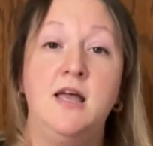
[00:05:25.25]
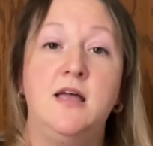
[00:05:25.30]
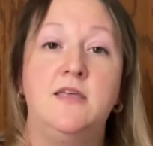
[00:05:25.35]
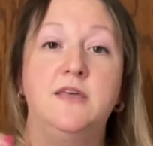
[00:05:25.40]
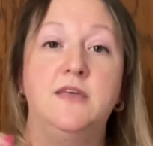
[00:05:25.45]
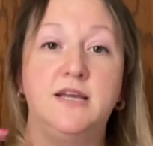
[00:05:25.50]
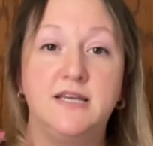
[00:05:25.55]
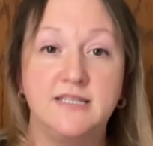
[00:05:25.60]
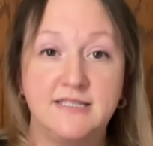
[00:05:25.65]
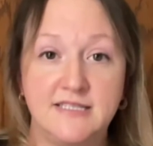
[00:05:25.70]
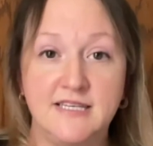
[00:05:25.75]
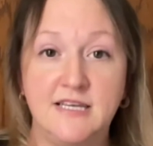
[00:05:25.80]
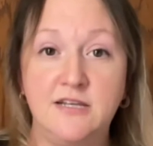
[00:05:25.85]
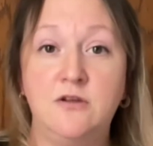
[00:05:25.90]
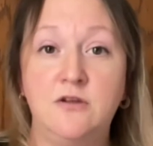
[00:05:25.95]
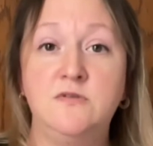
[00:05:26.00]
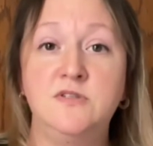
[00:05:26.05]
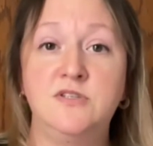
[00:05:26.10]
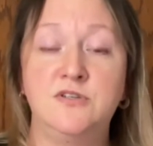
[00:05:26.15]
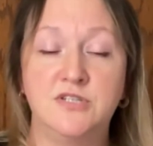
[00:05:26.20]
The
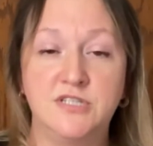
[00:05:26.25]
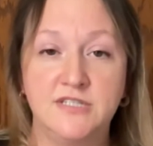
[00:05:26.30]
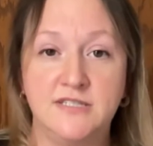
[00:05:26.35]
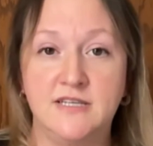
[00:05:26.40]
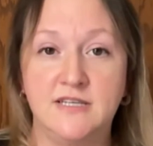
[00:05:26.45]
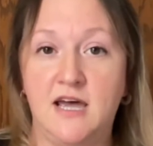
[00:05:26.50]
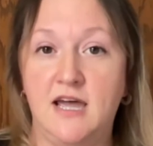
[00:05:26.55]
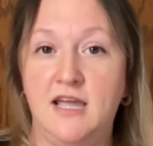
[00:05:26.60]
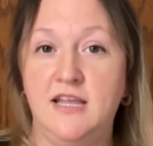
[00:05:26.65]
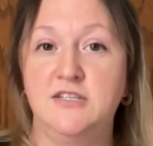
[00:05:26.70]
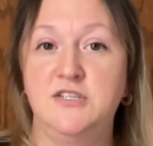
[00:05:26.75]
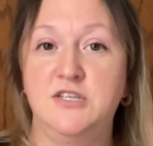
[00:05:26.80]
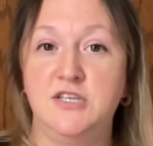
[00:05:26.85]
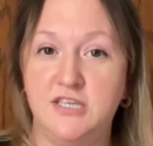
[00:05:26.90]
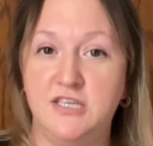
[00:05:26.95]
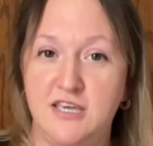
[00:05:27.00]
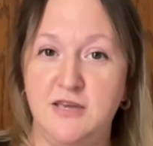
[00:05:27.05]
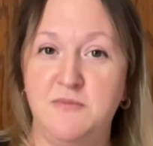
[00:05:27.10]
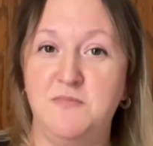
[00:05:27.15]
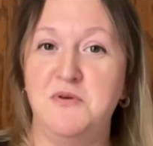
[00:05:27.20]
casinos are designed to
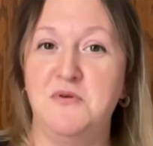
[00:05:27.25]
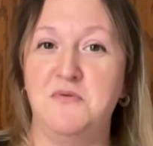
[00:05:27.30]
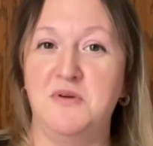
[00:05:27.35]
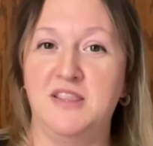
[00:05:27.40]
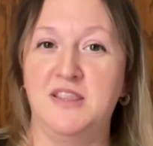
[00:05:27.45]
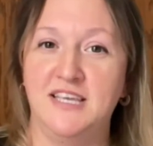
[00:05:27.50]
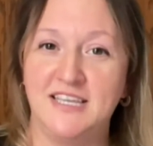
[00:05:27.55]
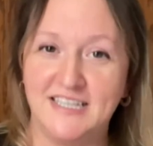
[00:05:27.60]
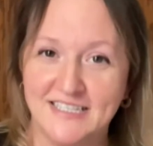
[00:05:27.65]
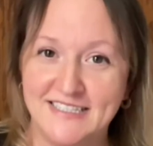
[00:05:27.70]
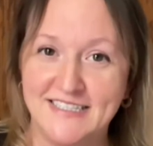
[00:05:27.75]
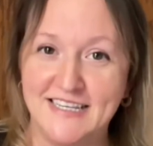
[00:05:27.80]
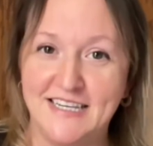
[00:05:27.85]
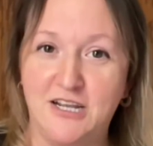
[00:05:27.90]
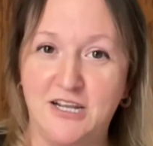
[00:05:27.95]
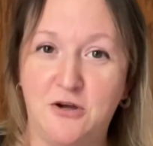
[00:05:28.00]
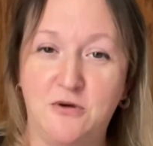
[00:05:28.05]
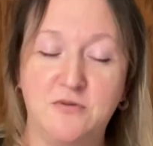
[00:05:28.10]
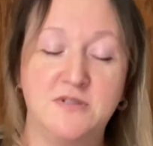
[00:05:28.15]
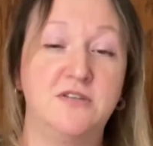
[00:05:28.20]
keep you in the
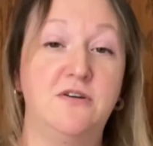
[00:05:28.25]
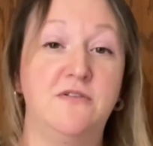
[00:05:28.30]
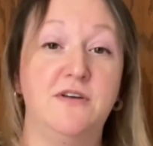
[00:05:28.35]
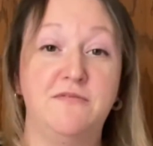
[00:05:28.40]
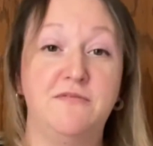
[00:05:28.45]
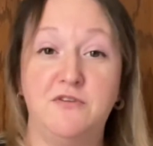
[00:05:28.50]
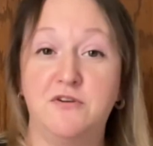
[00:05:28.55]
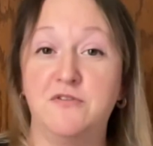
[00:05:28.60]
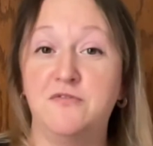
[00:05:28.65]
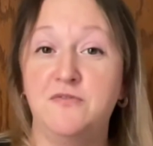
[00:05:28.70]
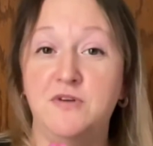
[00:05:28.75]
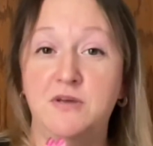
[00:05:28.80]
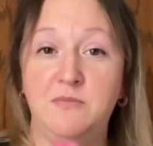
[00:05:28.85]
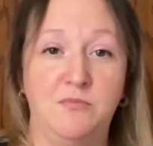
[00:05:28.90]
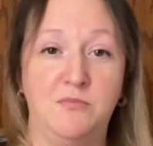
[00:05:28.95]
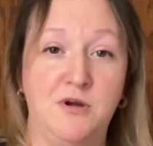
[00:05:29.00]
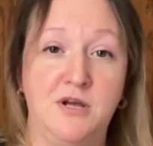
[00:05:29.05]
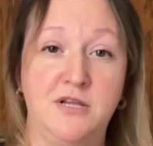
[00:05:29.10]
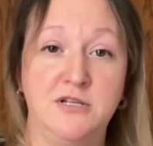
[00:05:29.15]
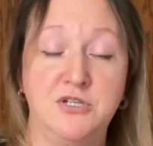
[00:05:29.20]
casino. So if you're doing
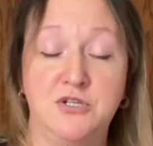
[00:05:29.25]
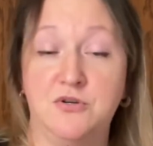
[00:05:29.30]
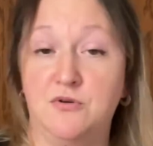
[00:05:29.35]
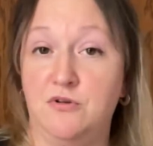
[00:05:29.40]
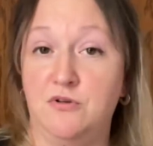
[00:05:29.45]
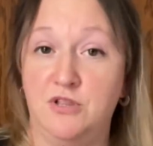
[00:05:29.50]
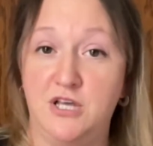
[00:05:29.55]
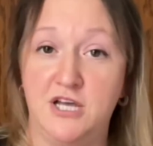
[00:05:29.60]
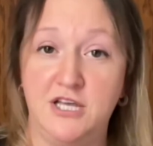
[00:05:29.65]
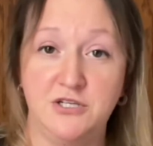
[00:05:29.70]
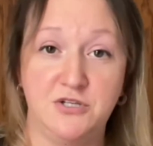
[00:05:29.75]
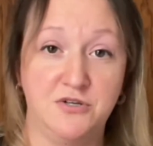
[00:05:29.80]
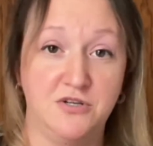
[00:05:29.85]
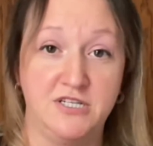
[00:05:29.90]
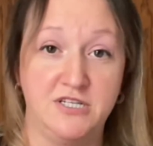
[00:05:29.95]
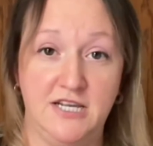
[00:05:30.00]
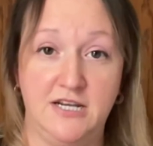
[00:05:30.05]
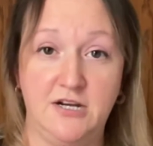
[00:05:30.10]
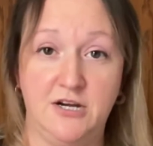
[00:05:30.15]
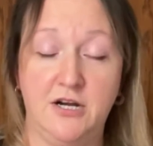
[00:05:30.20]
brunch or lunch or
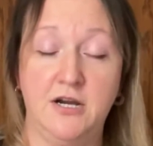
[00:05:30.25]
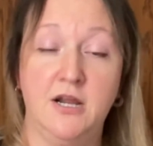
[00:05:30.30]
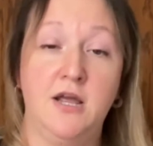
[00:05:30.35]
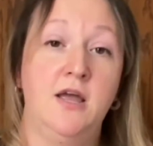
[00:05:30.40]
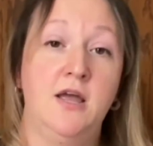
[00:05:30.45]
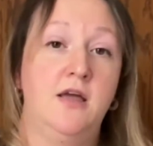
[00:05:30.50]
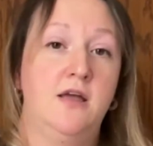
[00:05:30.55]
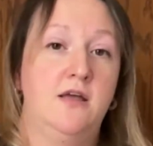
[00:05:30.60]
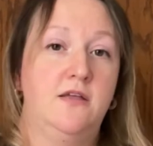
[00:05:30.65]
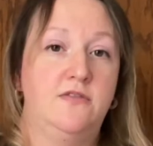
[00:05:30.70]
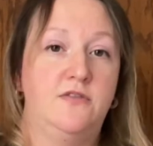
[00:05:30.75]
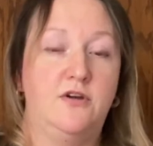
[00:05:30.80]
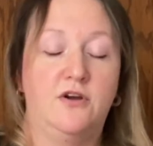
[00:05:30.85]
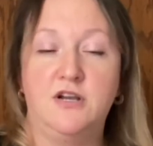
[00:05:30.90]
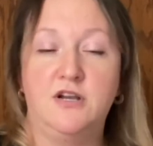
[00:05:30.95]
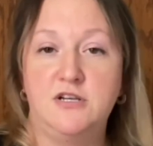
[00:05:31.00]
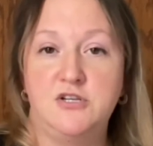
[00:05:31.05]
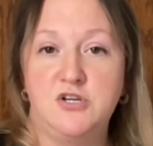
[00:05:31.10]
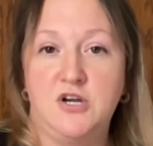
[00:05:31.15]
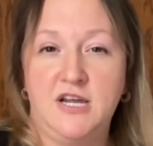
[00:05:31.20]
dinner, they're
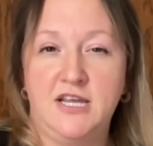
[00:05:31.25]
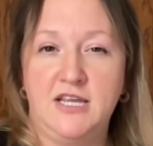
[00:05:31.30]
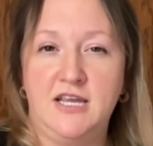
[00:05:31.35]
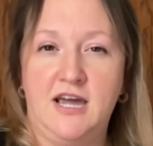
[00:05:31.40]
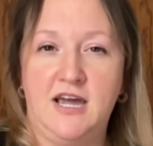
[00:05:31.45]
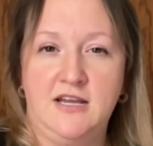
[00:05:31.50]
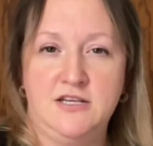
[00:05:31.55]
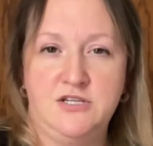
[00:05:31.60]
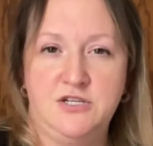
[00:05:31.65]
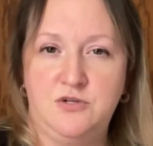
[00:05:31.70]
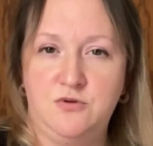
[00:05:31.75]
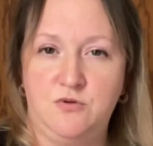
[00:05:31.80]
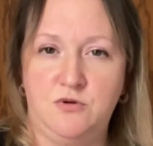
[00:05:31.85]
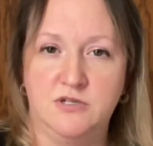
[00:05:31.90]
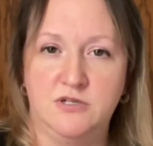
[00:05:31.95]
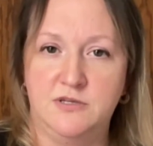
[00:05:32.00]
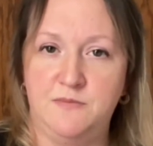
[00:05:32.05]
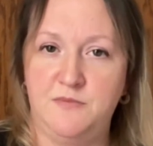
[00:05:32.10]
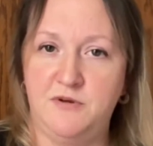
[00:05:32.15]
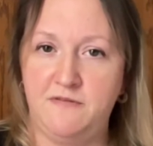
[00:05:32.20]
gonna try and guide you
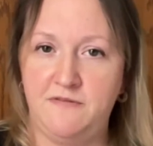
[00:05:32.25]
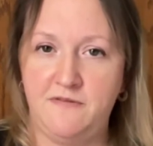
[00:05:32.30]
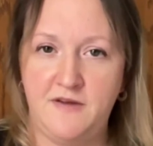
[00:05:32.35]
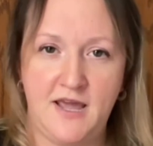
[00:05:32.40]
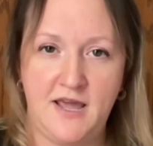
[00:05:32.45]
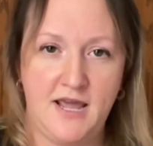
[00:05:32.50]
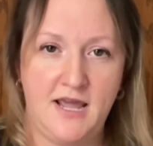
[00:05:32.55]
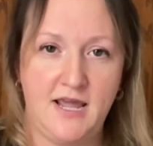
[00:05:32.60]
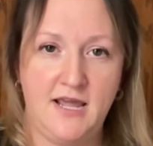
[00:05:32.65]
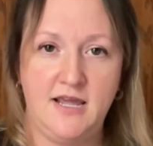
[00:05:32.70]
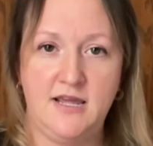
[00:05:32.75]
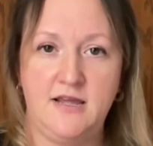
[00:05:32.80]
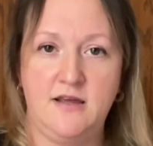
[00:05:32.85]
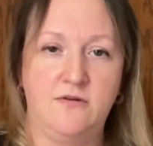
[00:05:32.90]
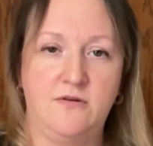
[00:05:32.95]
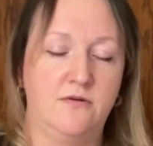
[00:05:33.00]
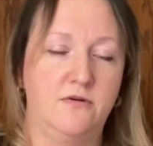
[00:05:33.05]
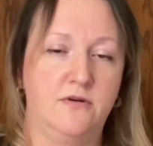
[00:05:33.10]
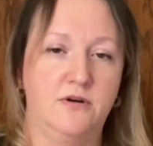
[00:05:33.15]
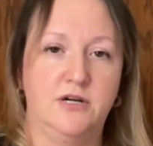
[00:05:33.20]
towards a buffet,
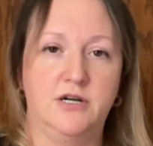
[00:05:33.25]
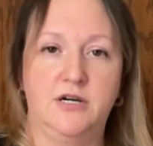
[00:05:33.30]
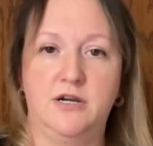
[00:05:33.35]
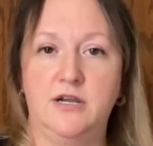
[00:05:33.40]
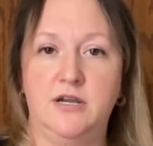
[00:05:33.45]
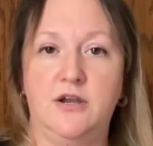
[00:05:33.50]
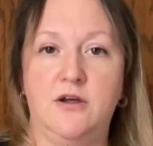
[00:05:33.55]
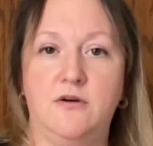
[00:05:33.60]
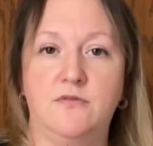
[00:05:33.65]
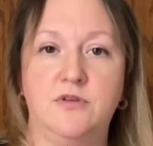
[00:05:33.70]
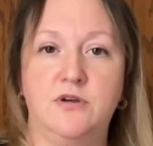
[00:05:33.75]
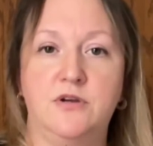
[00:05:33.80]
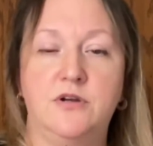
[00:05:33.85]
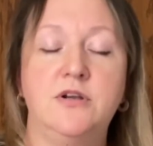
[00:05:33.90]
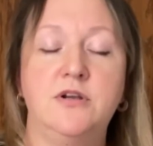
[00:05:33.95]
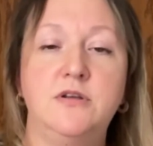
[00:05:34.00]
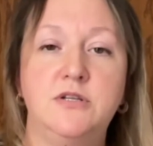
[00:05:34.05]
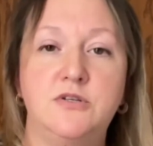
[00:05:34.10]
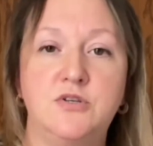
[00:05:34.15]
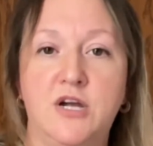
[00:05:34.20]
or they're
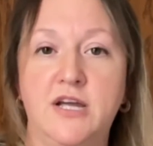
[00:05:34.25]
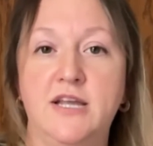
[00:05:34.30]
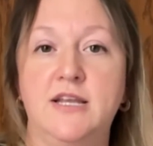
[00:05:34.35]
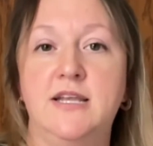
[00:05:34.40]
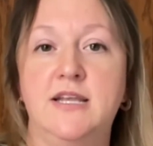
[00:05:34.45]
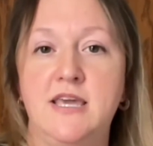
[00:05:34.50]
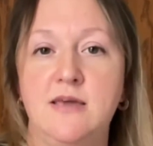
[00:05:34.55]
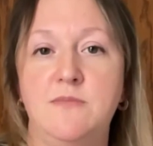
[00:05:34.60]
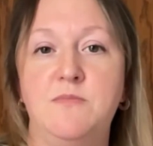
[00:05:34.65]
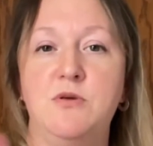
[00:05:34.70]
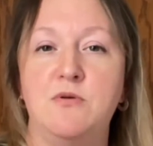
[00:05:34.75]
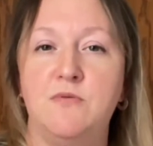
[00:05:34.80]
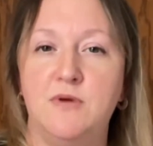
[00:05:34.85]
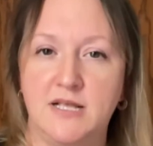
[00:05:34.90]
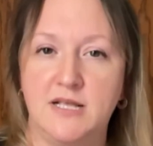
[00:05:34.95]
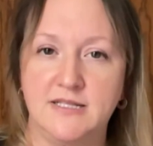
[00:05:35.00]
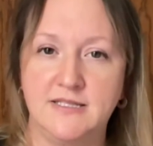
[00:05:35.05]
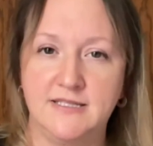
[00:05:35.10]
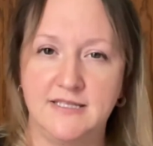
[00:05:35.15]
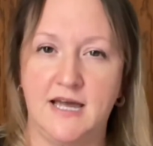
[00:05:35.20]
gonna try and keep you
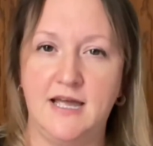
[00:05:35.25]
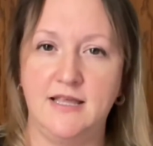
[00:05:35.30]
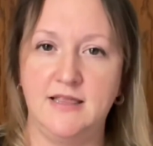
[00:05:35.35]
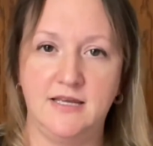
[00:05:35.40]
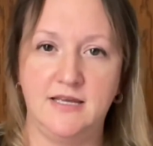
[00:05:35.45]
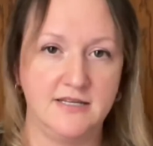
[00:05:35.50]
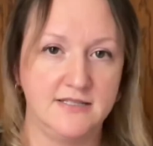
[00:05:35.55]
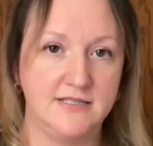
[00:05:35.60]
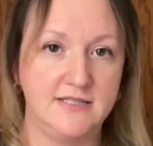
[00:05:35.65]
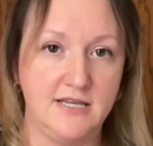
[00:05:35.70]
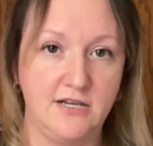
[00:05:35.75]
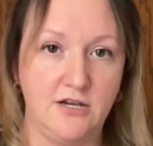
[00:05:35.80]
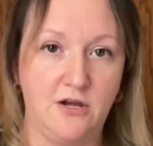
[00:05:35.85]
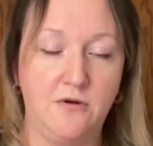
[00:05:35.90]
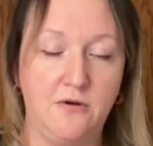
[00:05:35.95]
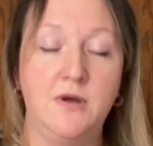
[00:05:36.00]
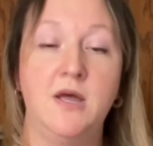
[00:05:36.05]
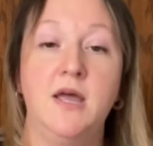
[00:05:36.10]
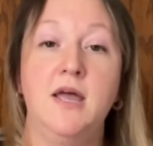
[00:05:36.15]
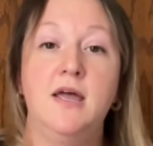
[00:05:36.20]
inside the
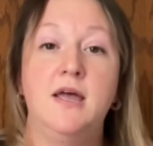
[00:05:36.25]
casino.